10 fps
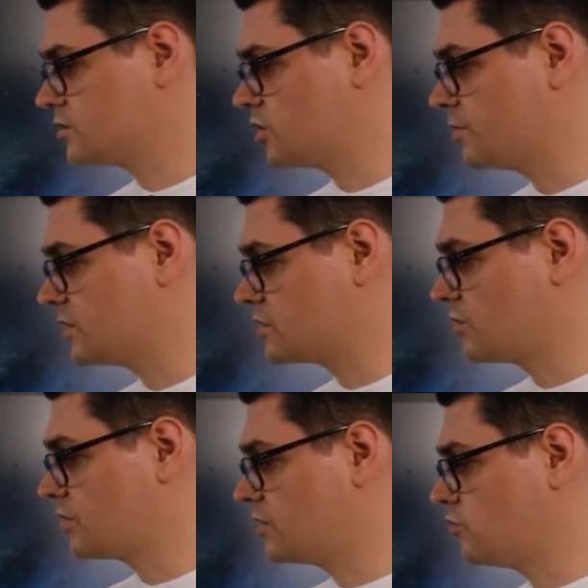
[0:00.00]
Assuming there's
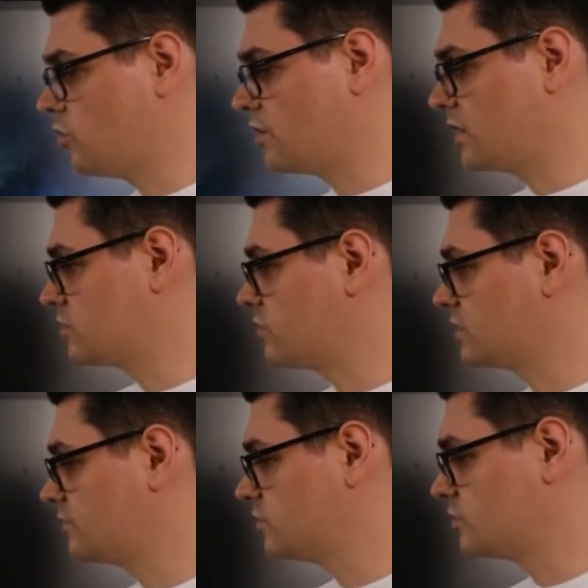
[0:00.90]
only one
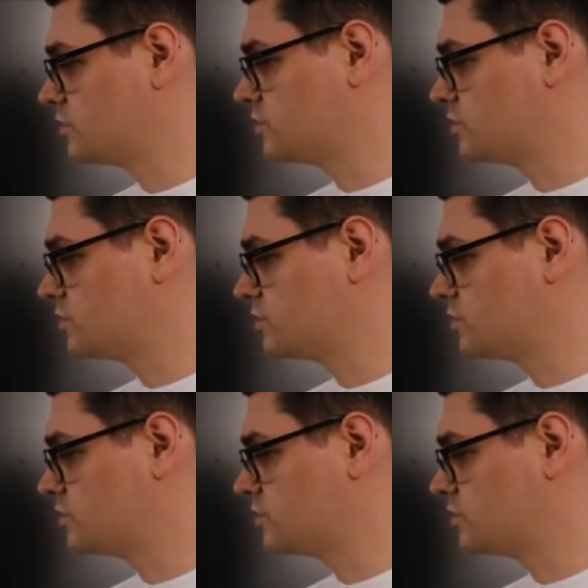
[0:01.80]
interactive touch